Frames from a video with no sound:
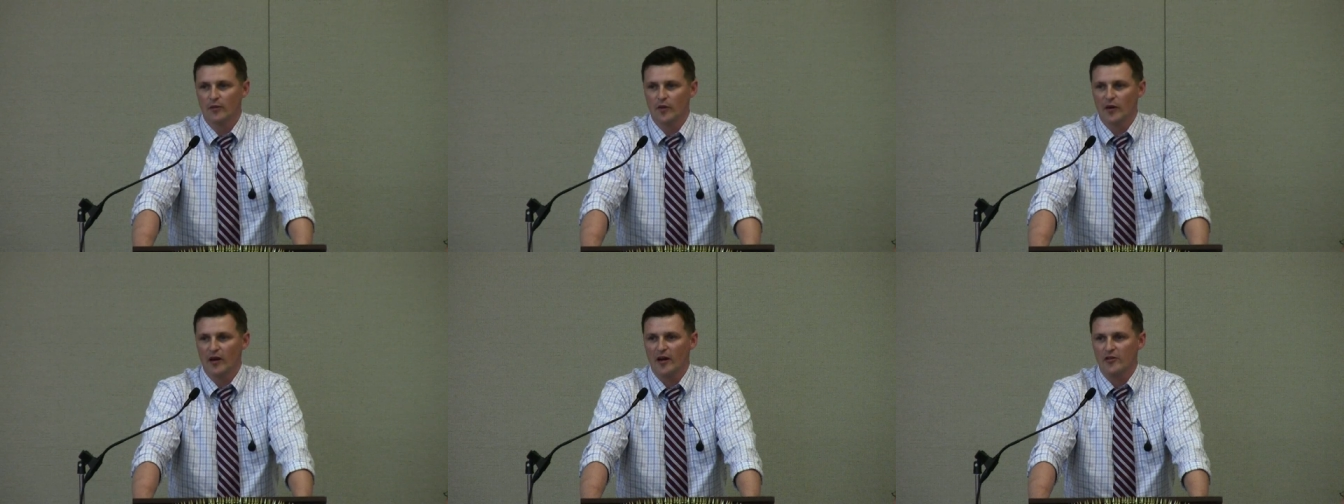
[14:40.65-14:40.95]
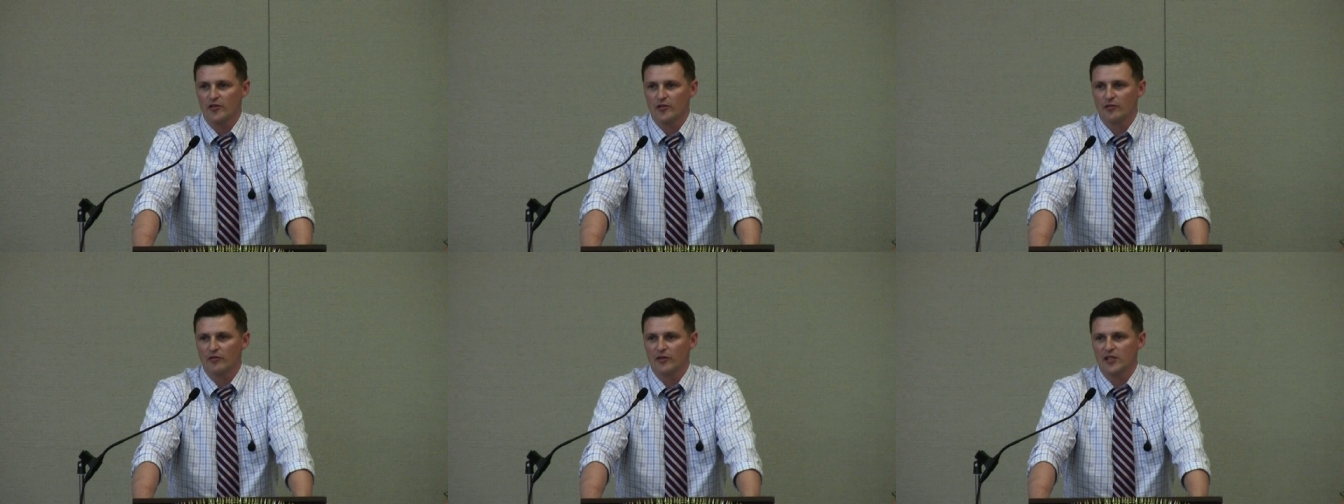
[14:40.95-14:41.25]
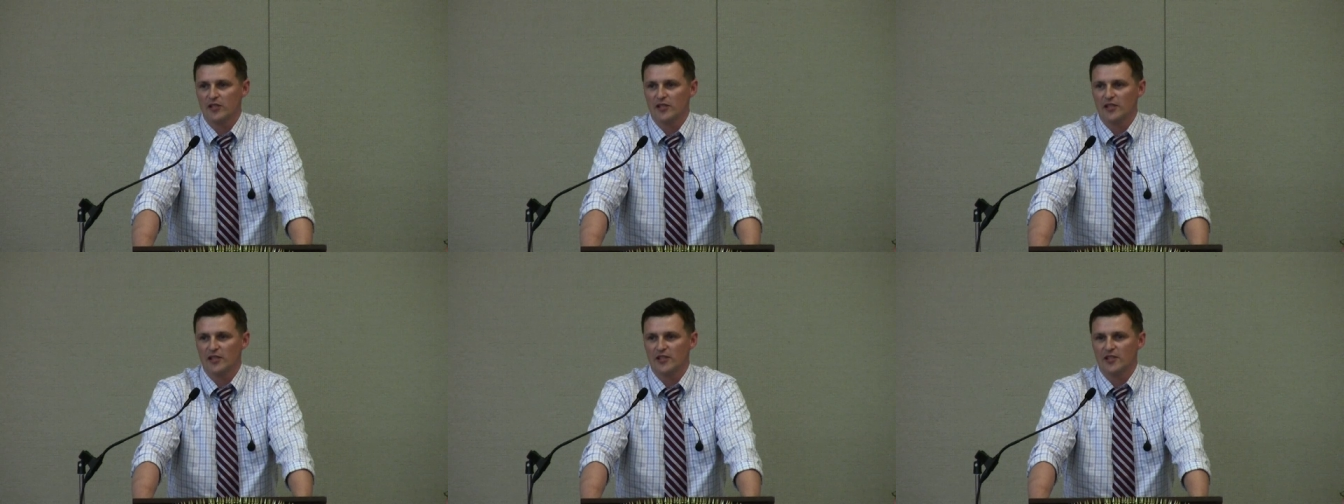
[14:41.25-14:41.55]
Weyerhaeuser
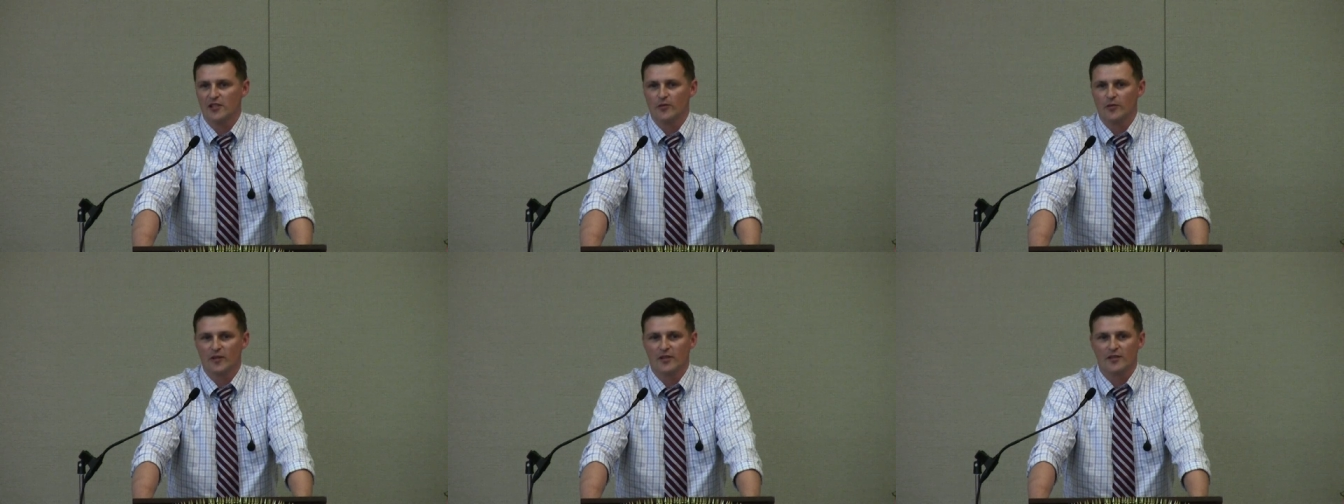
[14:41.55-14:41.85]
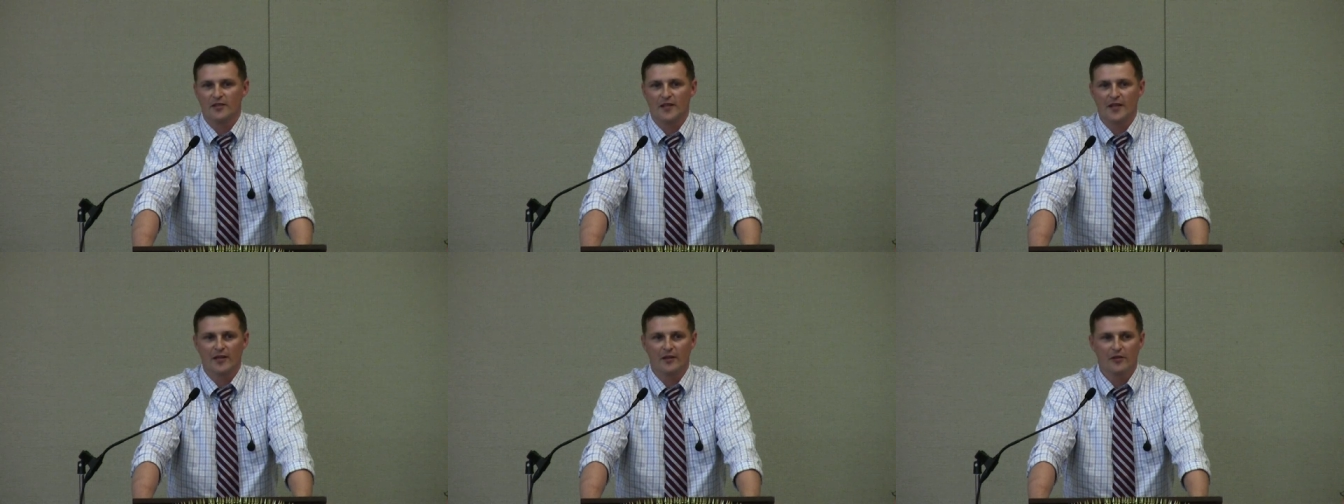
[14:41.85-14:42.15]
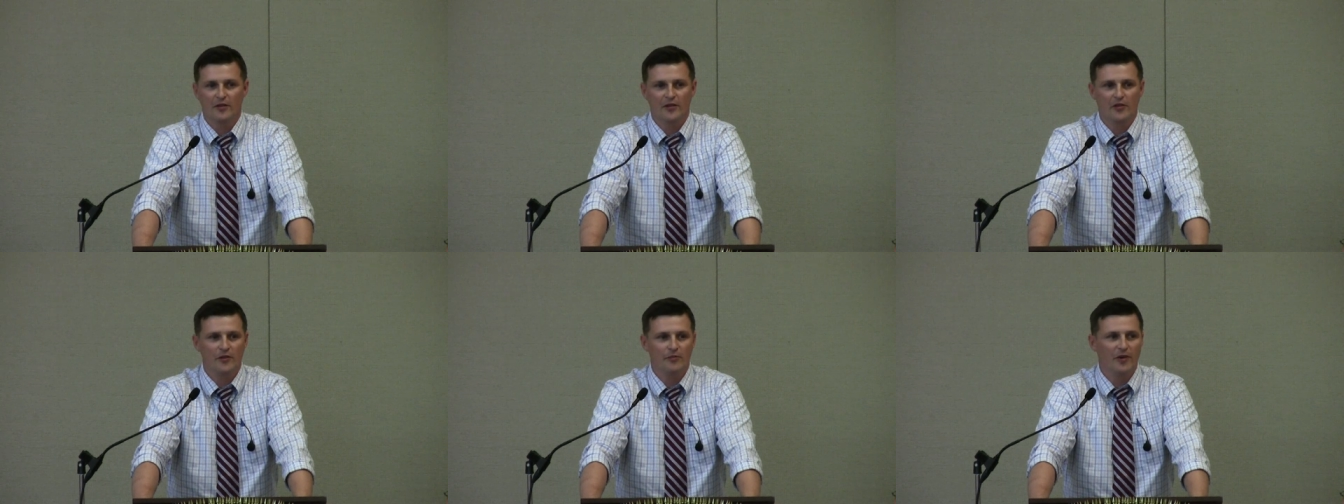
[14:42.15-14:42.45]
originally just wanted to say,
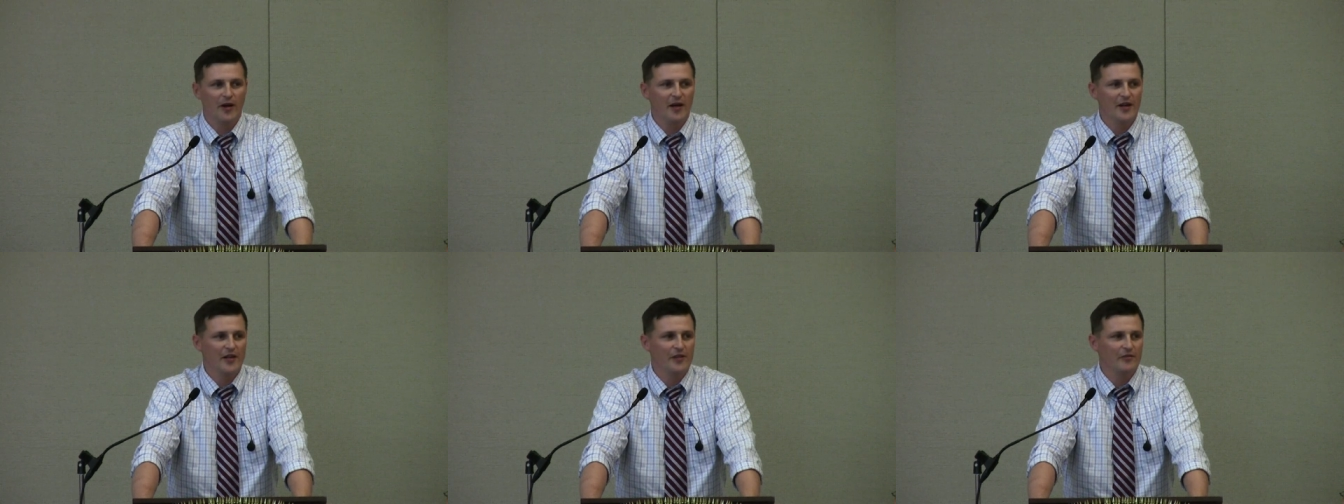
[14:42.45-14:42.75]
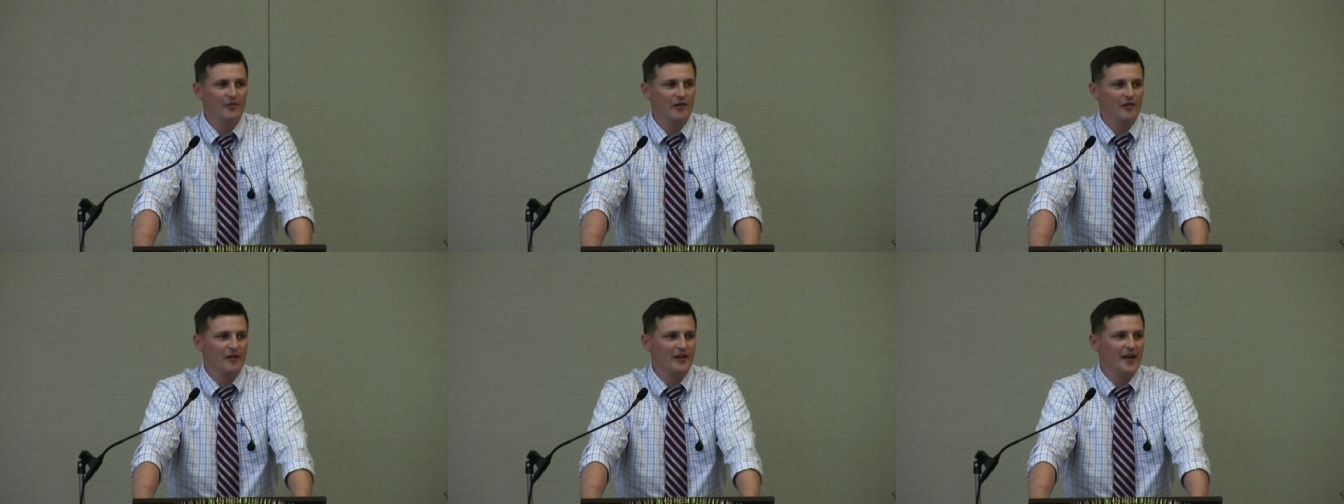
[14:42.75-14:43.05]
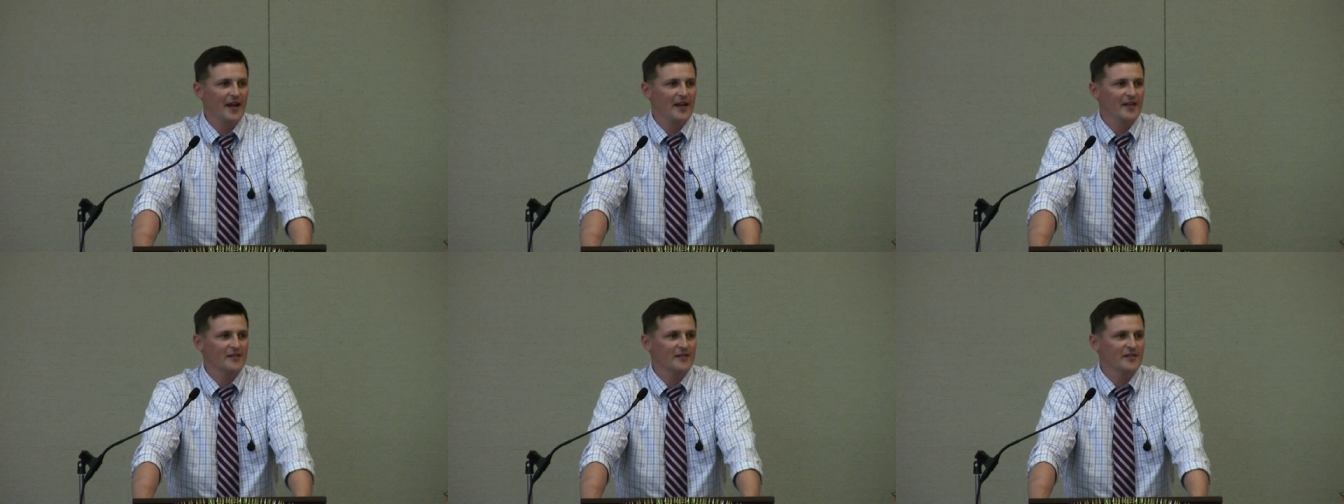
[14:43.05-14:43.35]
look, you bought it, you own
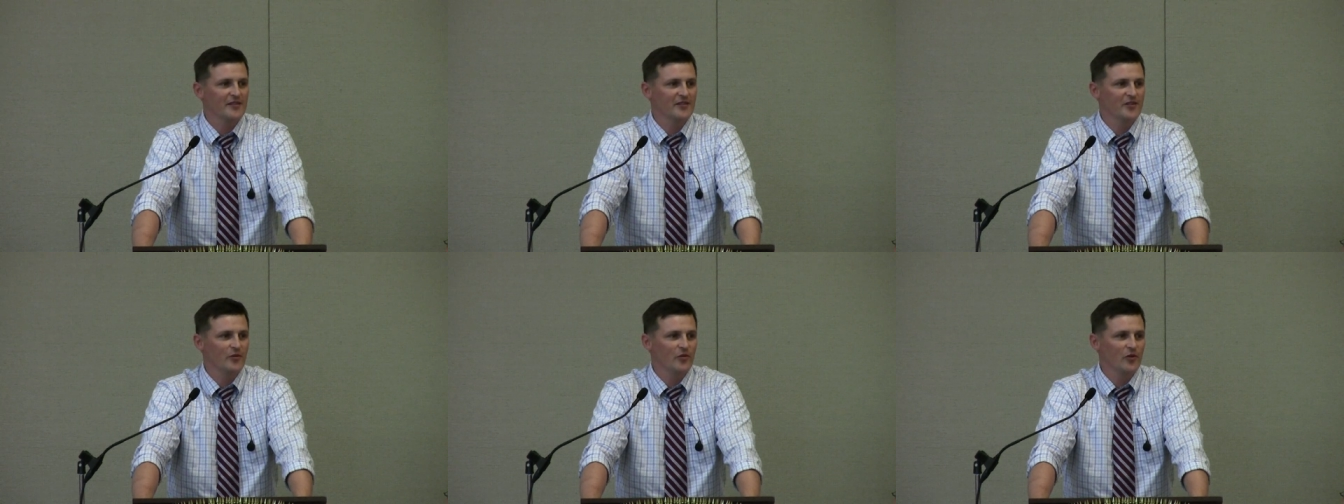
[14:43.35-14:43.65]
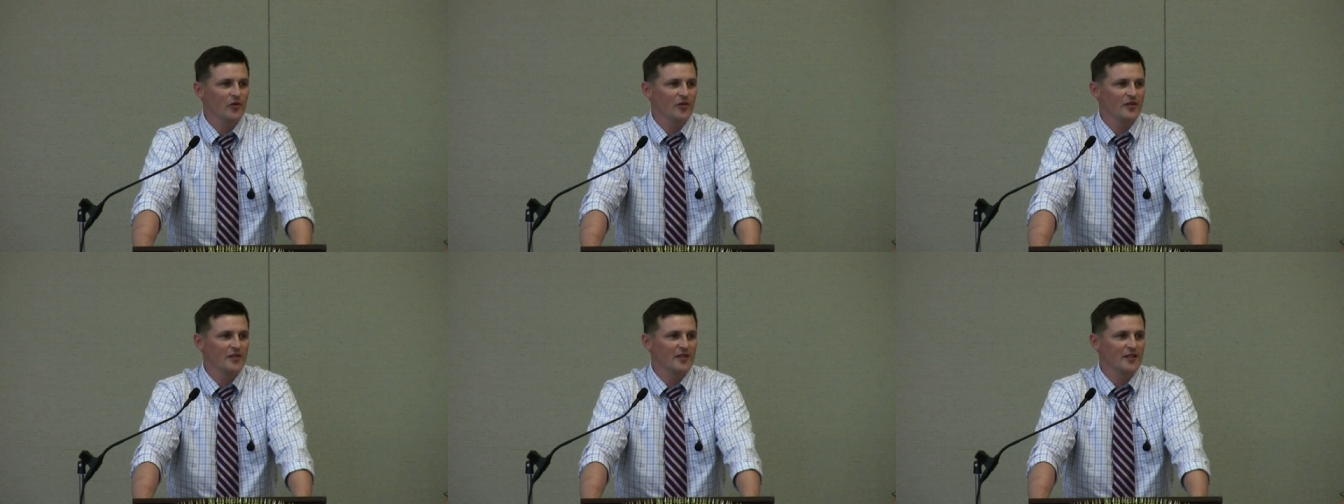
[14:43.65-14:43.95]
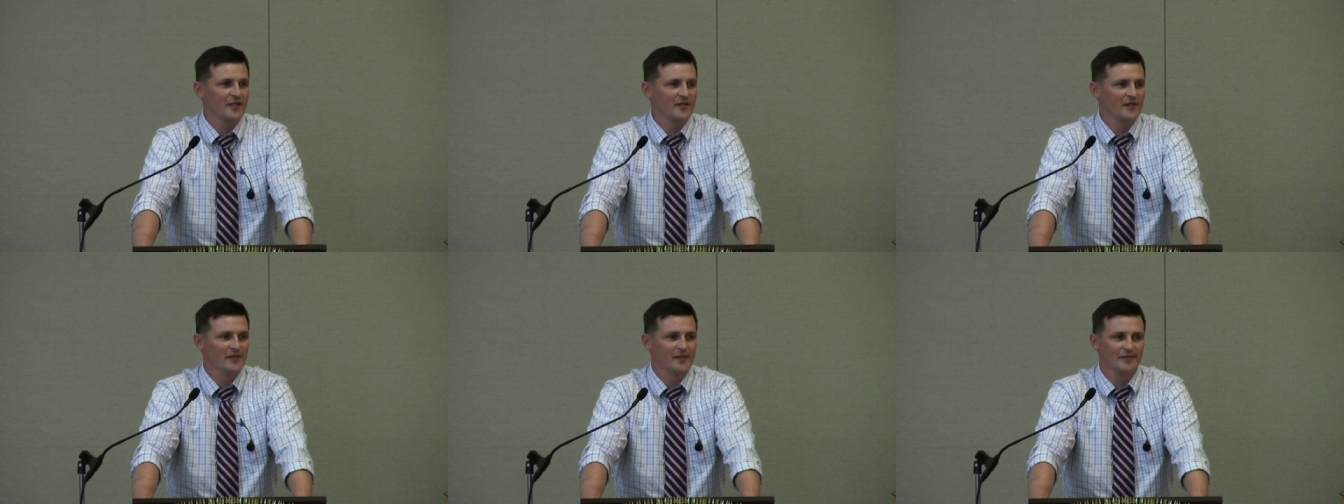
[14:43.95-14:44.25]
it, as there's no warranty.